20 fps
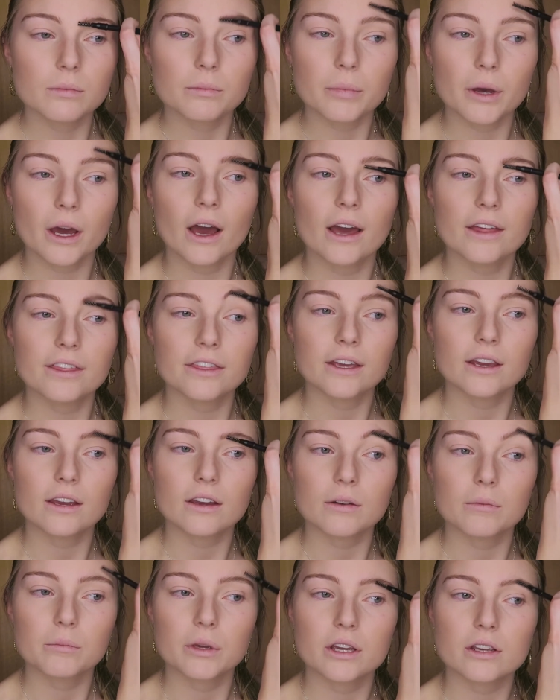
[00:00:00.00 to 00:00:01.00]
but I
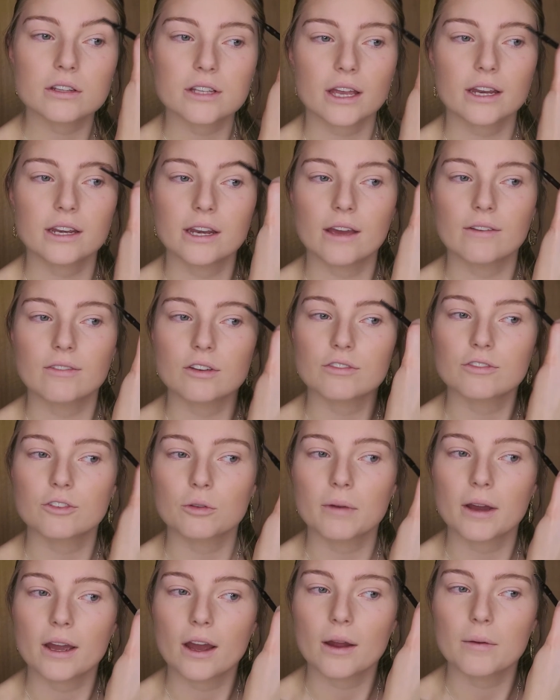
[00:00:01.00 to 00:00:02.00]
think because I never
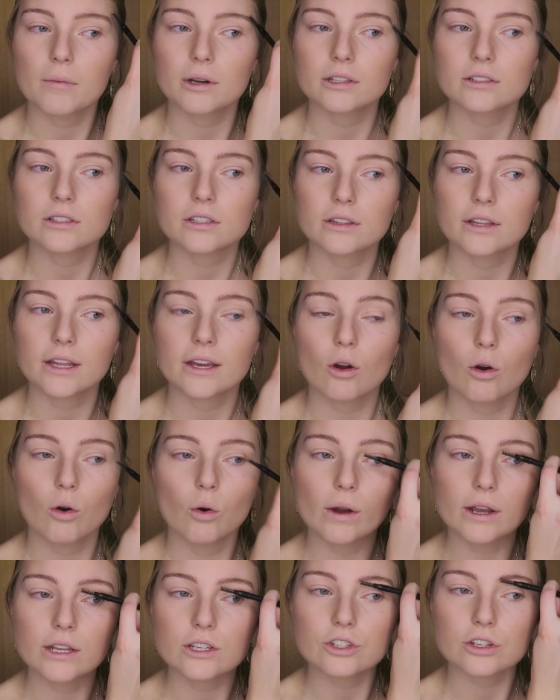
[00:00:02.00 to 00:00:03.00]
fill my eyebrows in, they
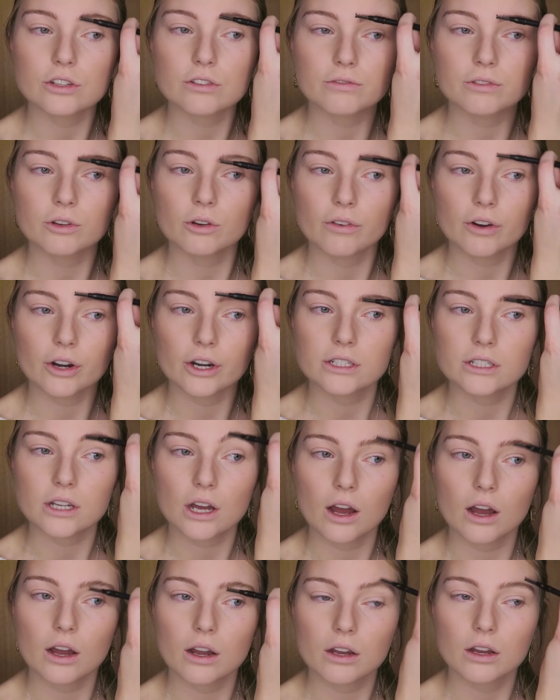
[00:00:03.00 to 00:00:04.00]
always just feel very
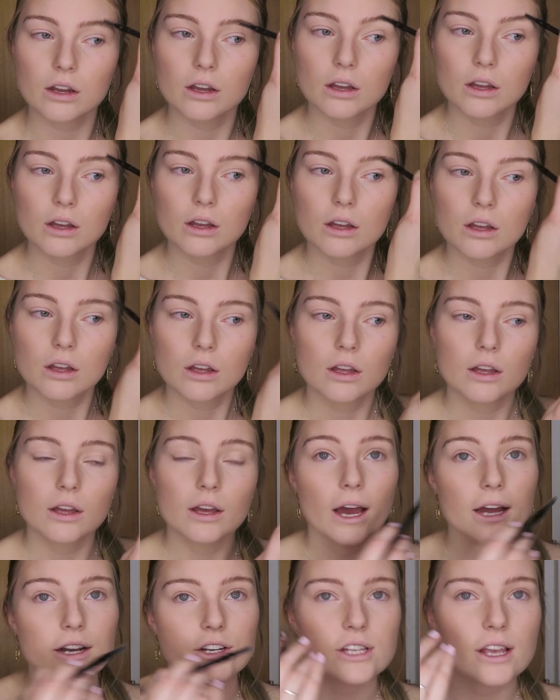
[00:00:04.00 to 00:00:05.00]
dark.
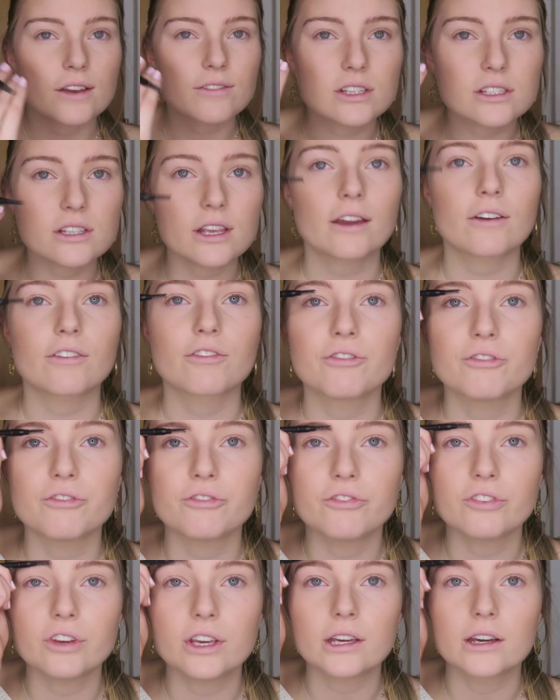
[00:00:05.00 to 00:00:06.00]
I just have this
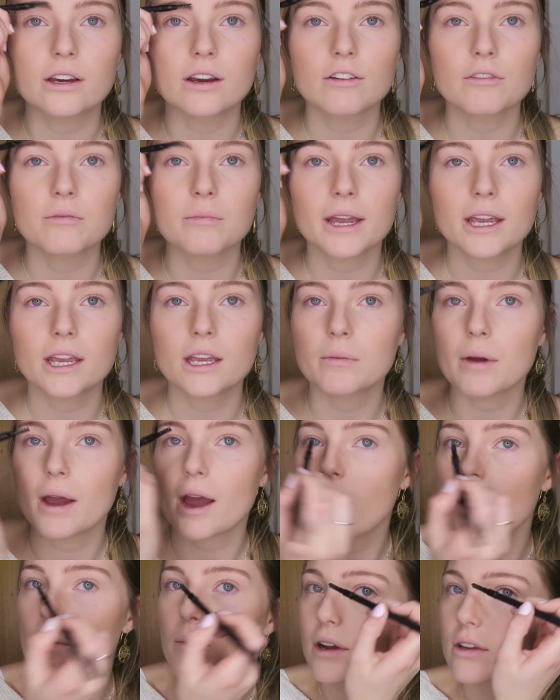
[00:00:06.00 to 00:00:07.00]
like fear of making my
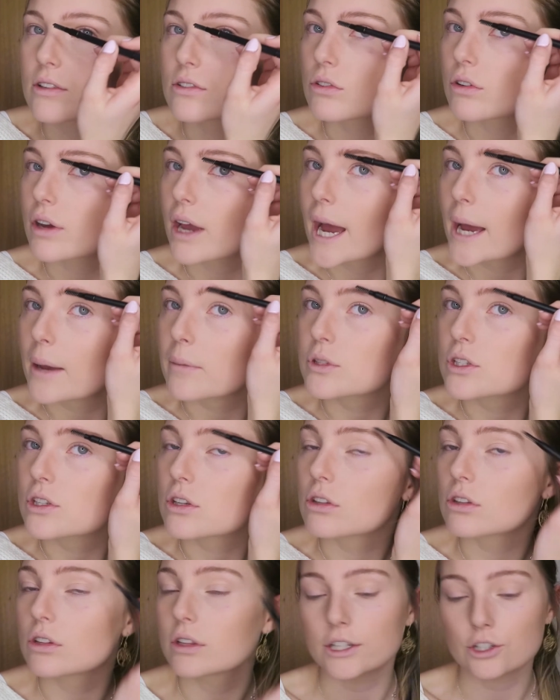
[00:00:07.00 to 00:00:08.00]
eyebrows look
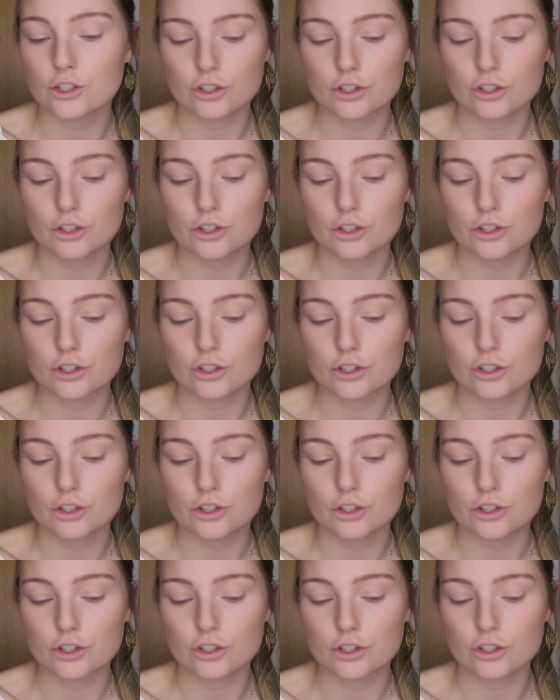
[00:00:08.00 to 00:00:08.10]
absolutely